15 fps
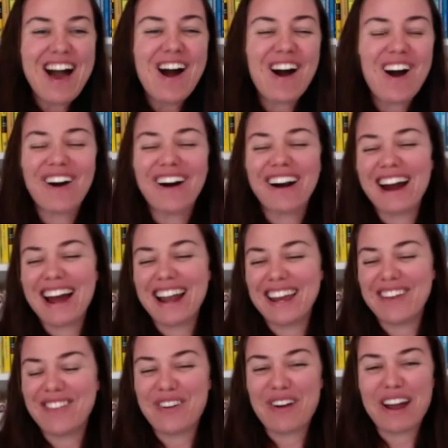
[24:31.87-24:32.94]
All
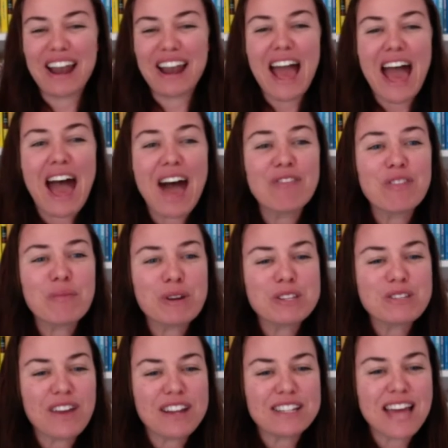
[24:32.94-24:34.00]
righty, everyone. Have the
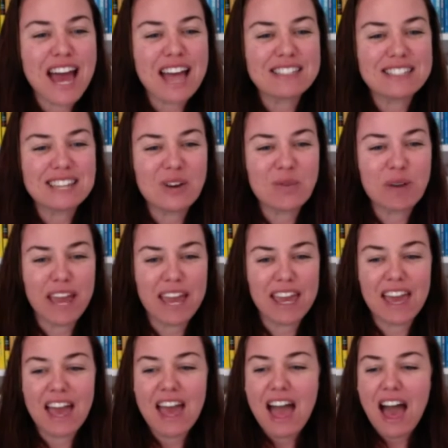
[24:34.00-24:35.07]
most fantastic
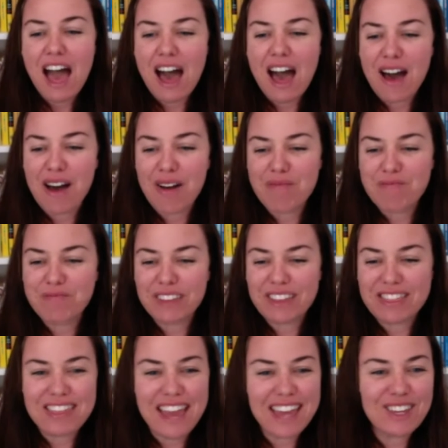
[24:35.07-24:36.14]
week.
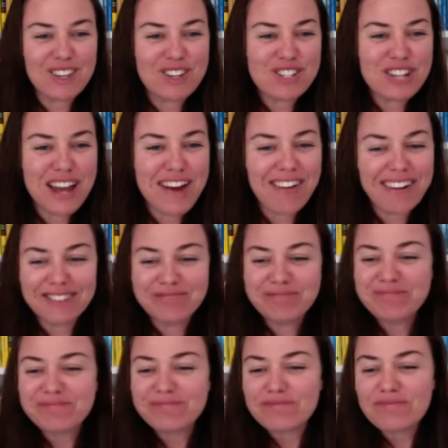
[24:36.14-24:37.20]
Thank you, Sharon.
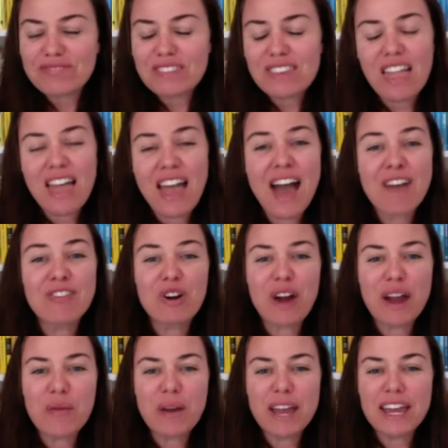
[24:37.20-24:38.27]
Have a
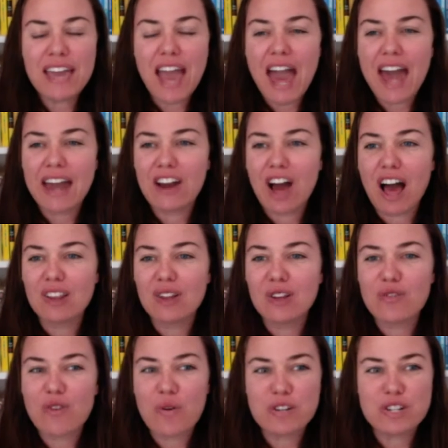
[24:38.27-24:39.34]
great week, and I
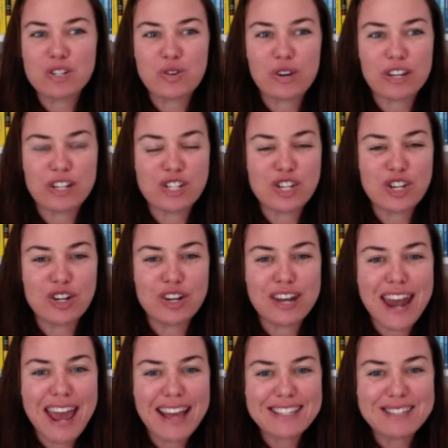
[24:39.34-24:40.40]
look forward to talking to you
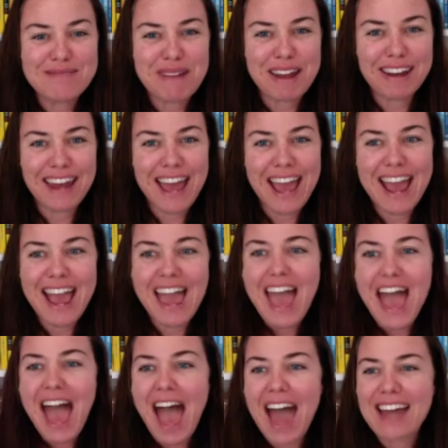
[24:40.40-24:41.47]
next Monday
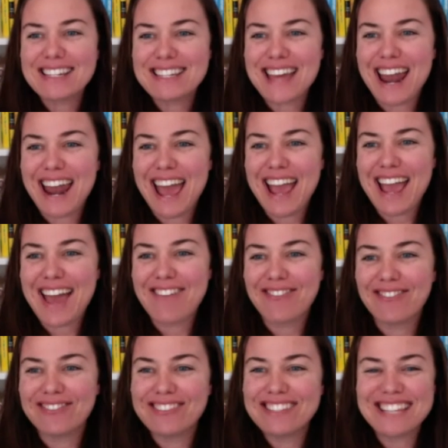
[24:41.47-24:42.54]
at 10
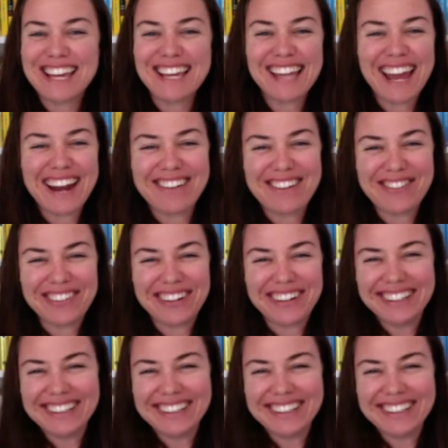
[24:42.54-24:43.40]
a.m. See you later, everyone.